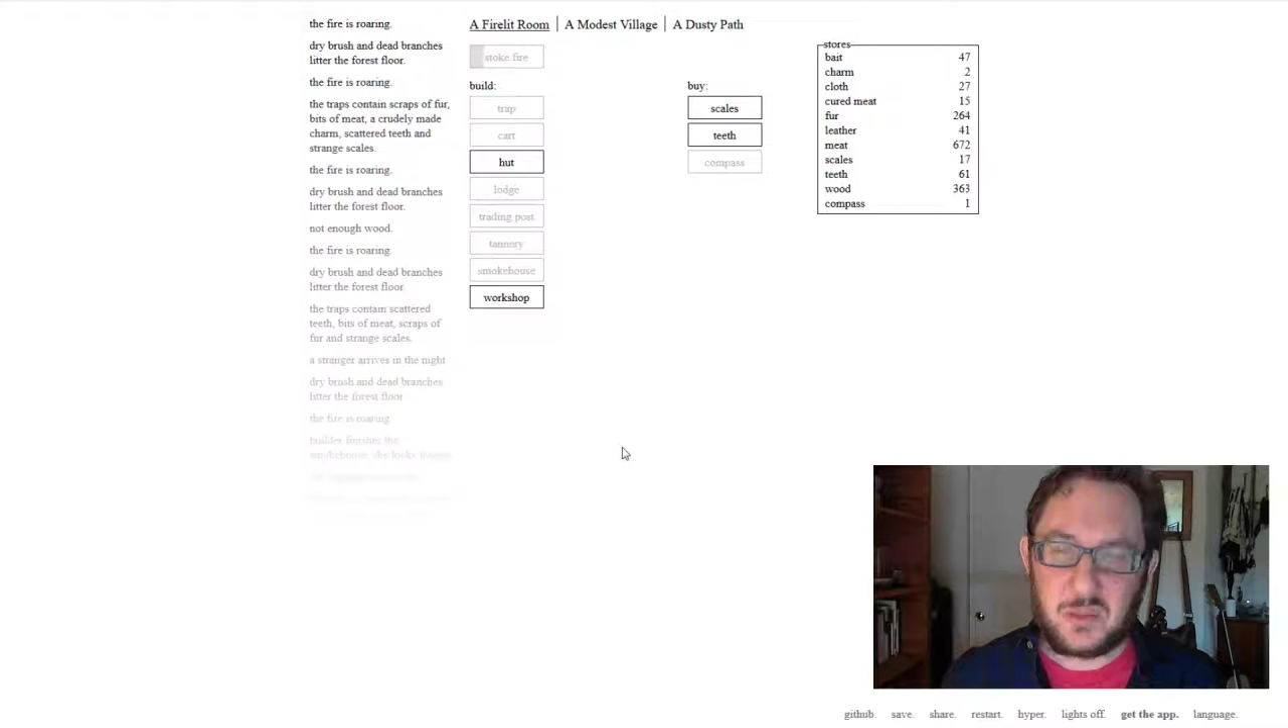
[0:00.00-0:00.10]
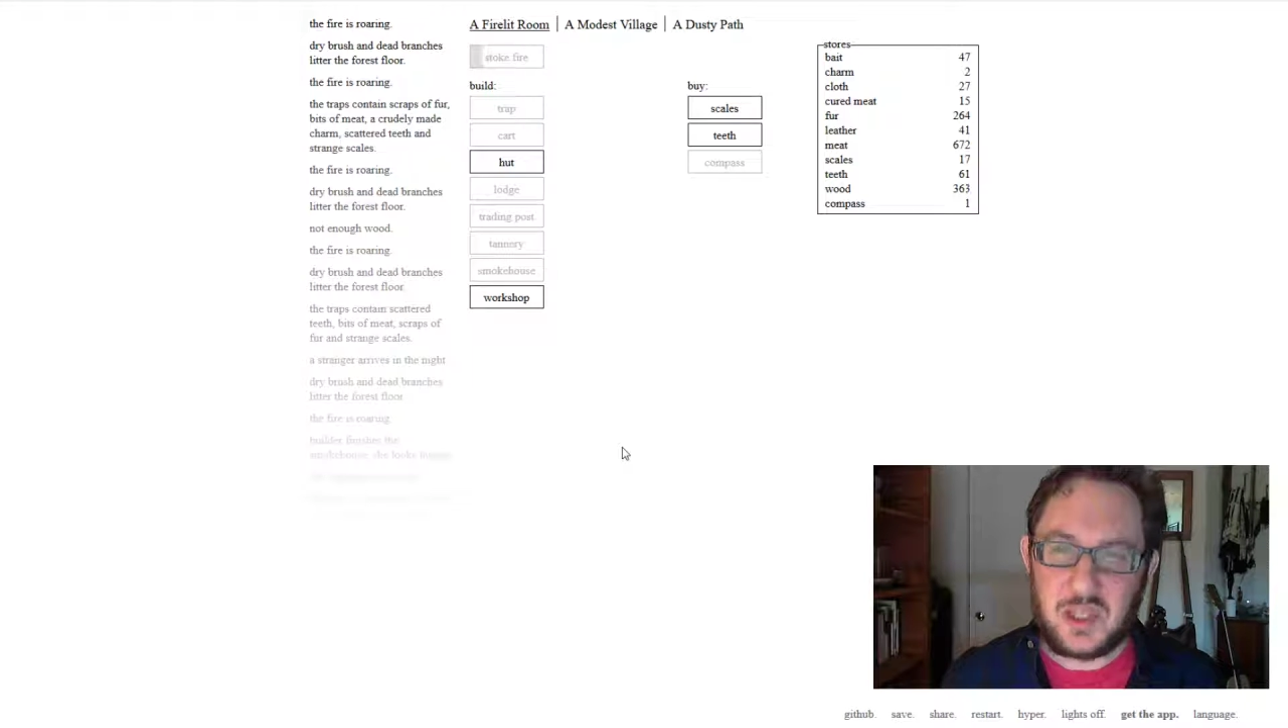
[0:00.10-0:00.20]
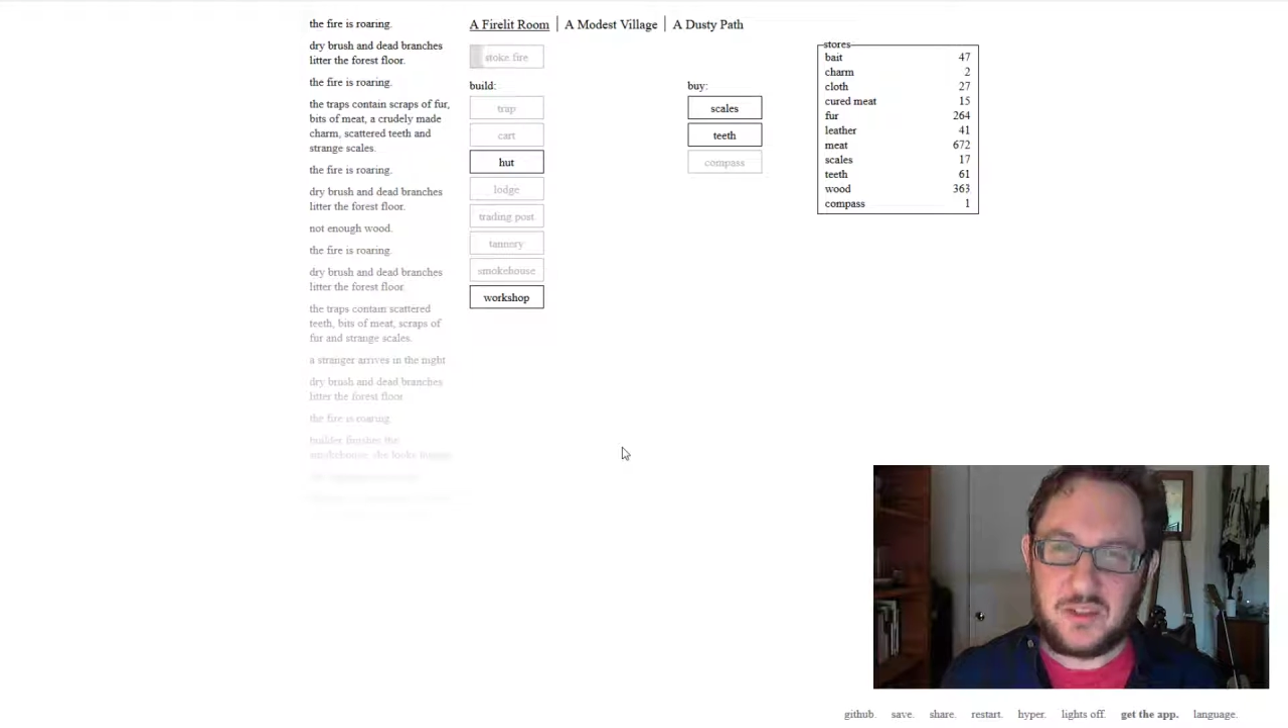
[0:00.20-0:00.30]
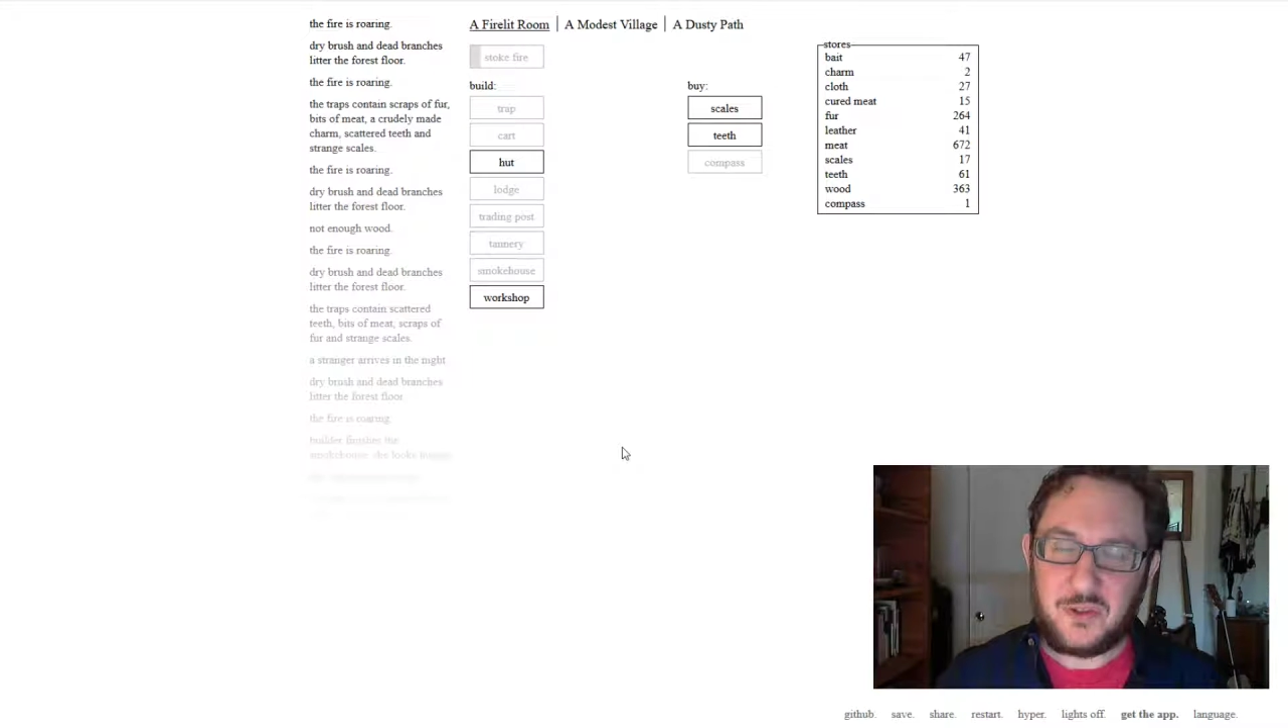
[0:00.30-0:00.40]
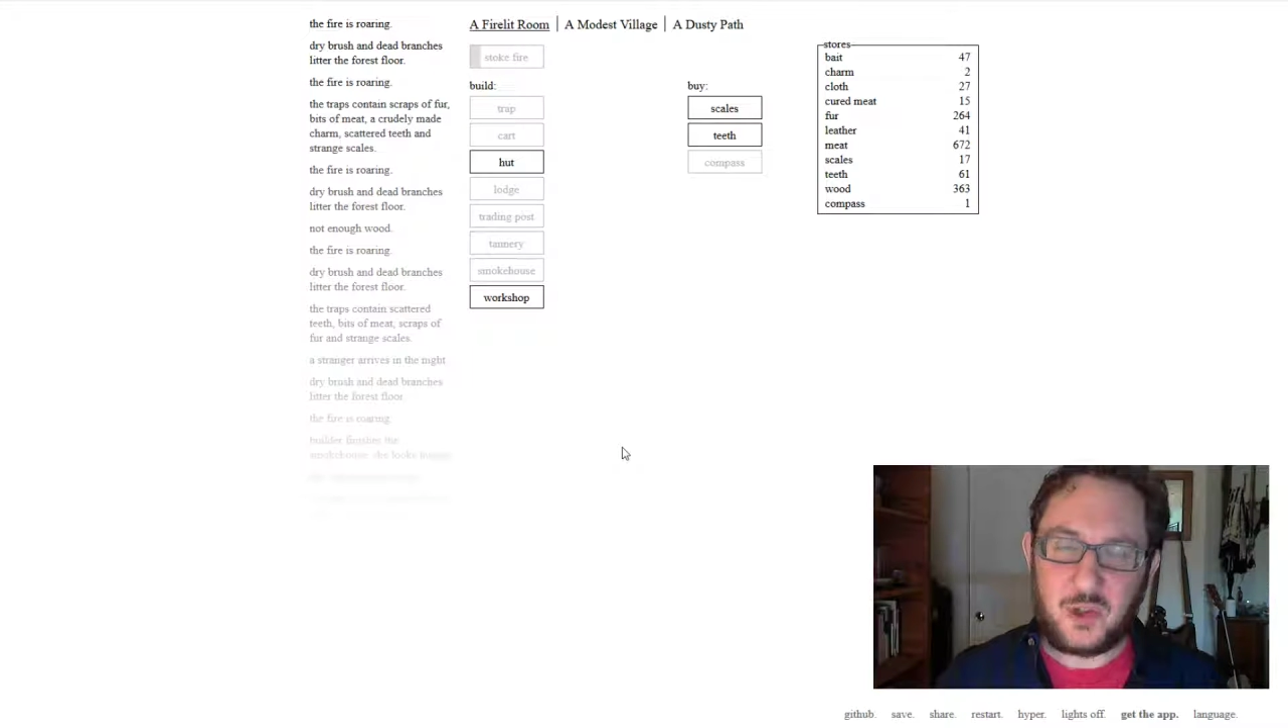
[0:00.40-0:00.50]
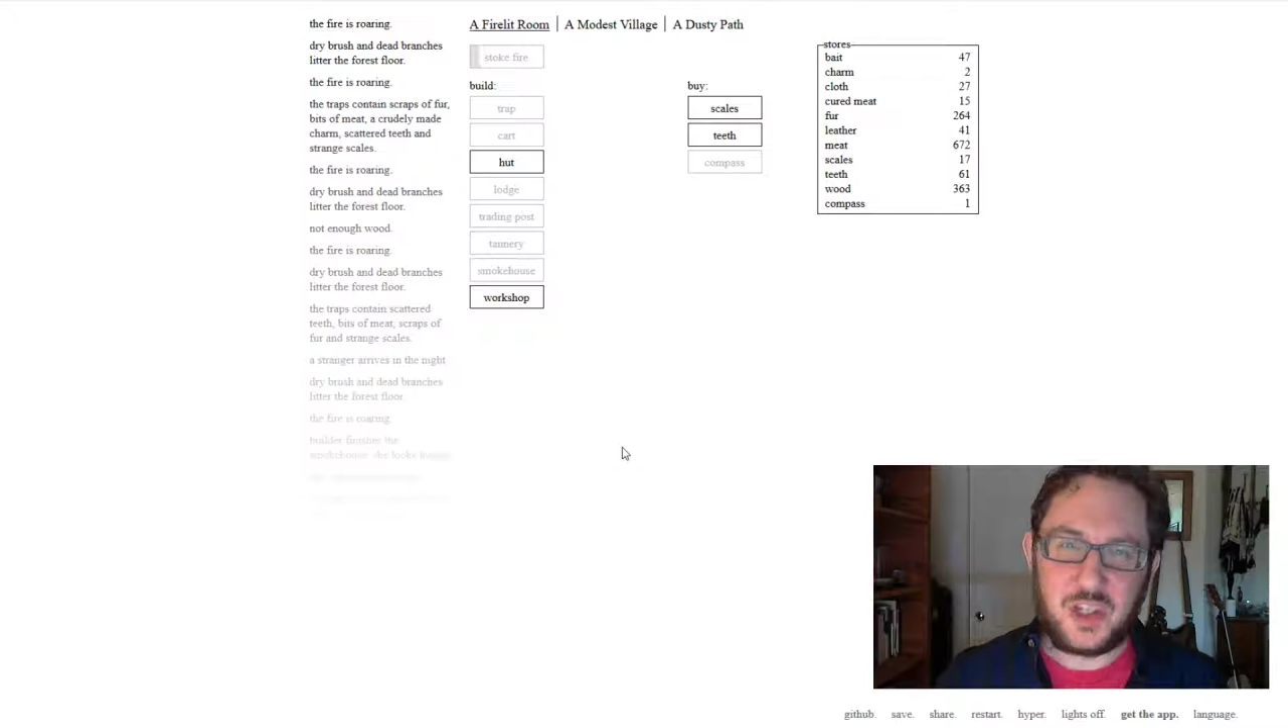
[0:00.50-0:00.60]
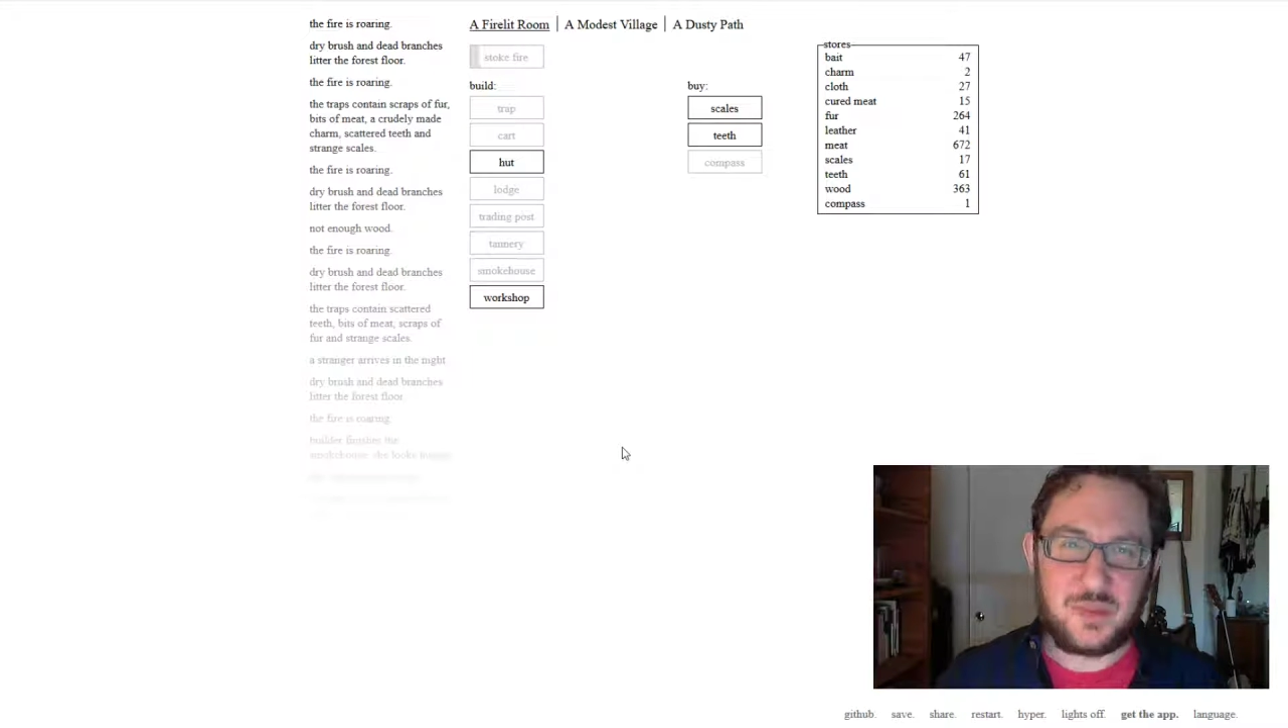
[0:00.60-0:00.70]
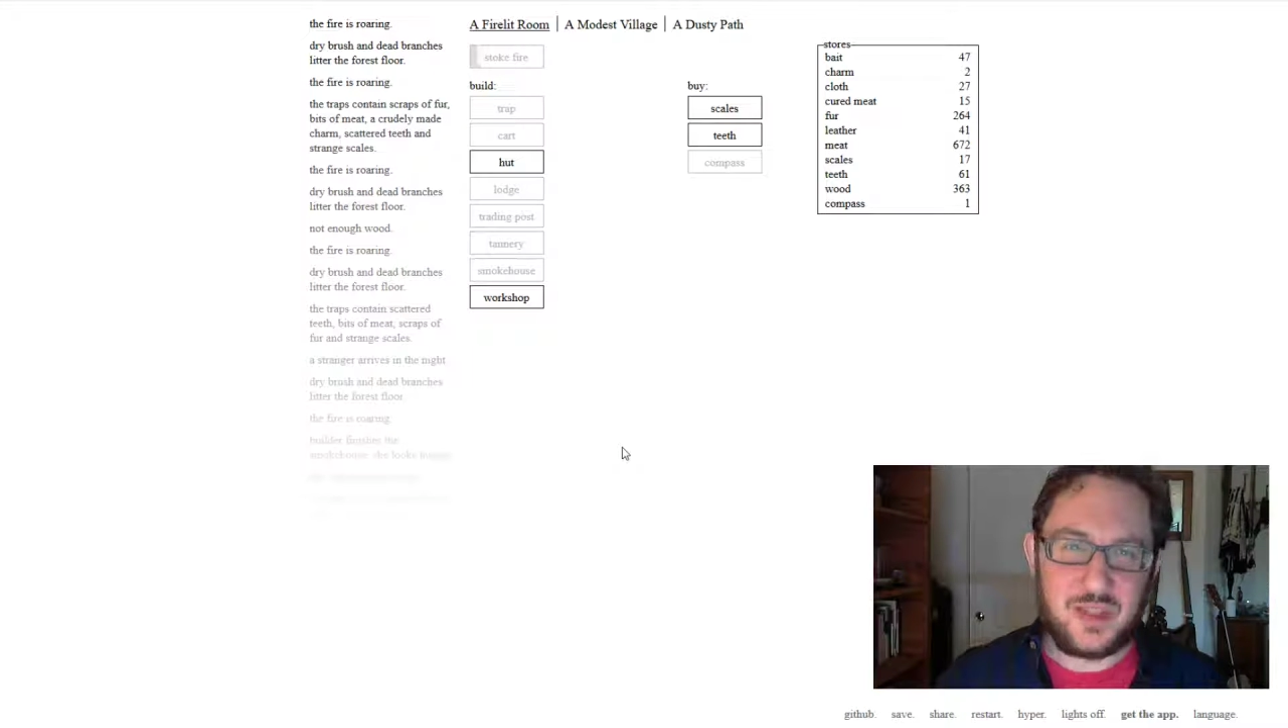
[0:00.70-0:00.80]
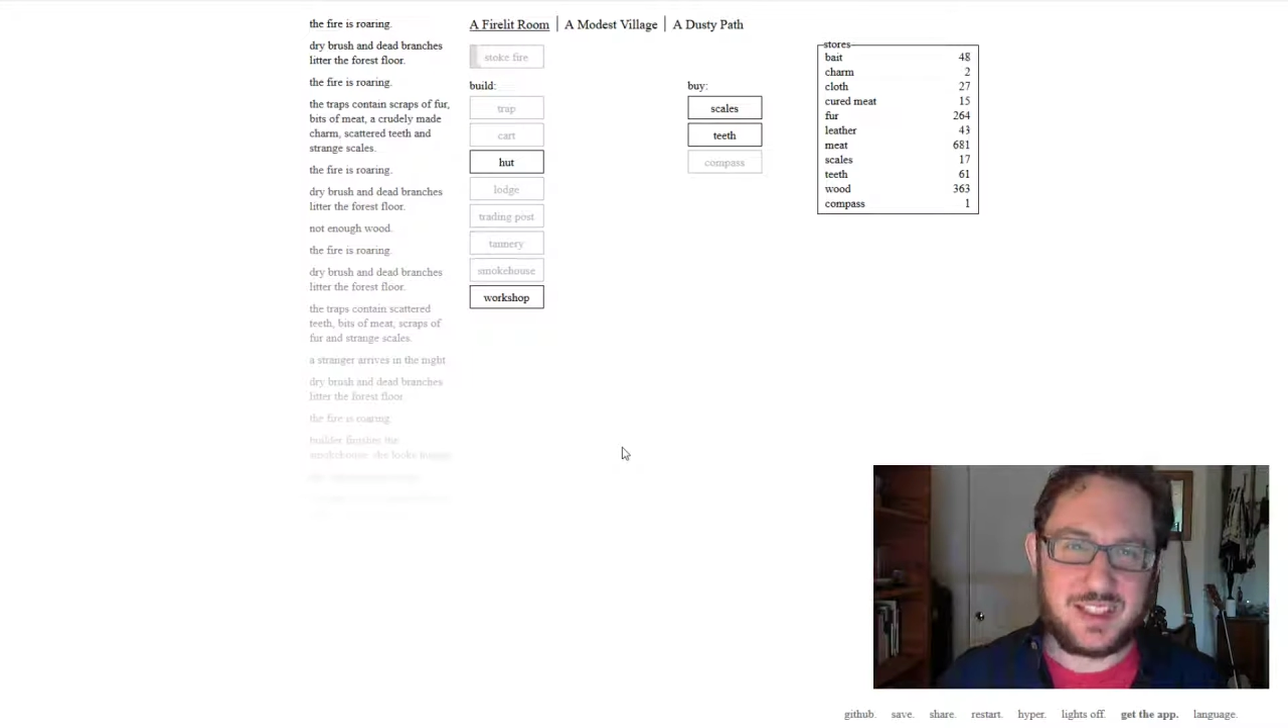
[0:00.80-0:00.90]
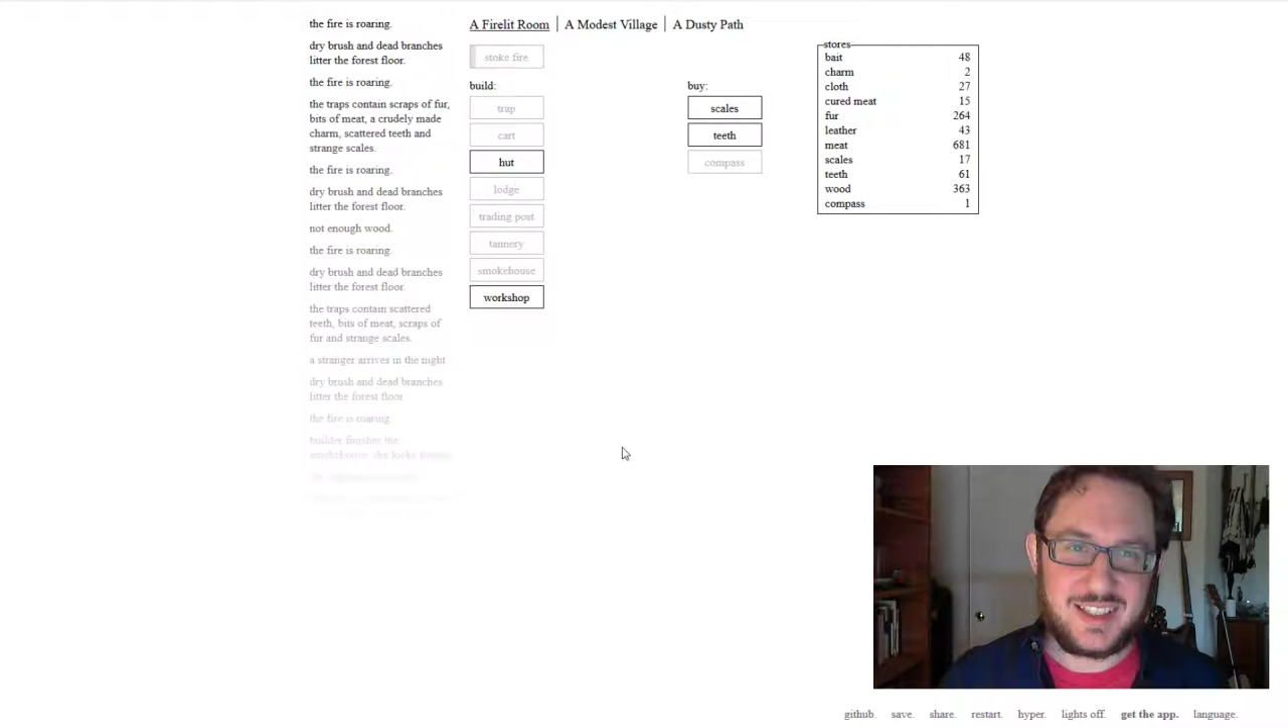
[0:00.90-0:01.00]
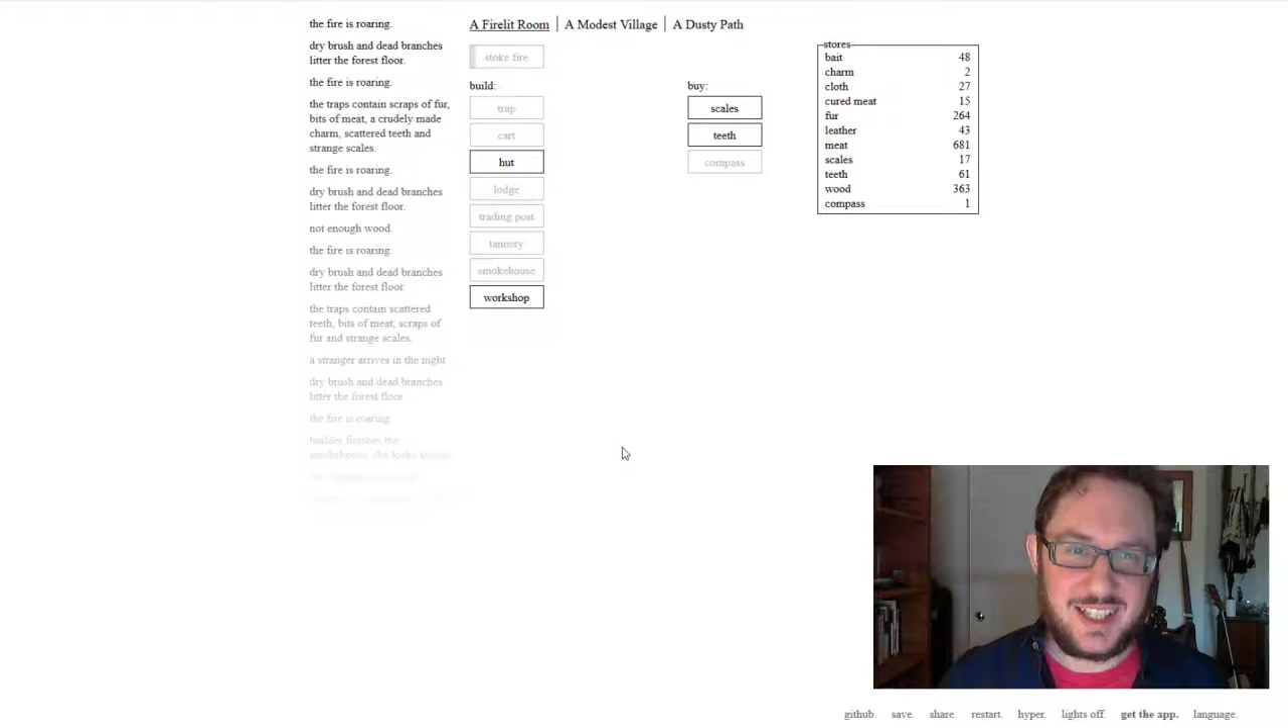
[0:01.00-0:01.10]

reinforcement,